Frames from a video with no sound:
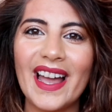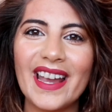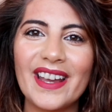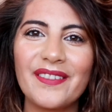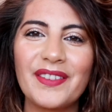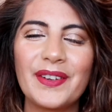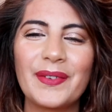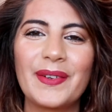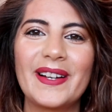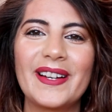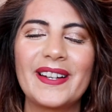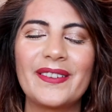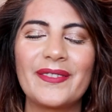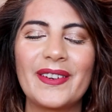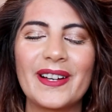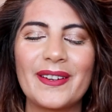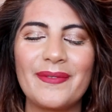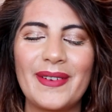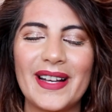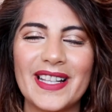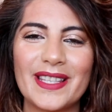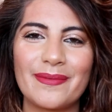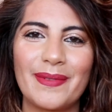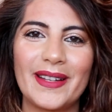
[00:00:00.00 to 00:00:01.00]
Hi everyone,
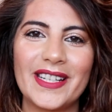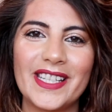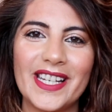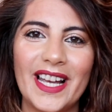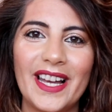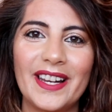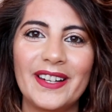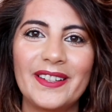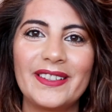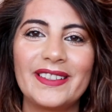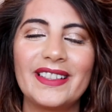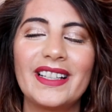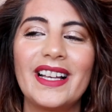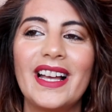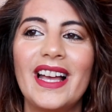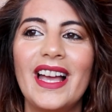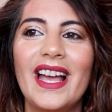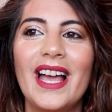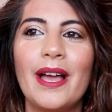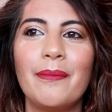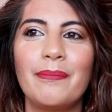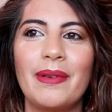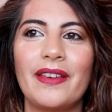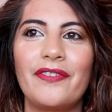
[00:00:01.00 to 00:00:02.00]
welcome back to my channel.
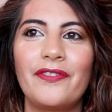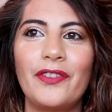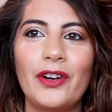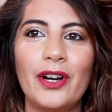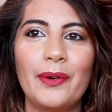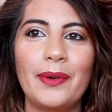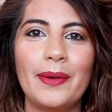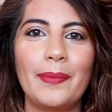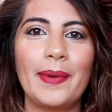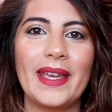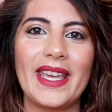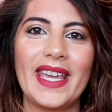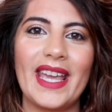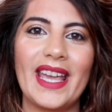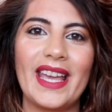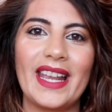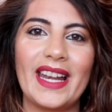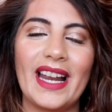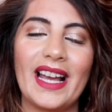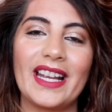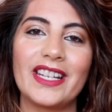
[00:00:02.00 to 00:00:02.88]
Before we begin,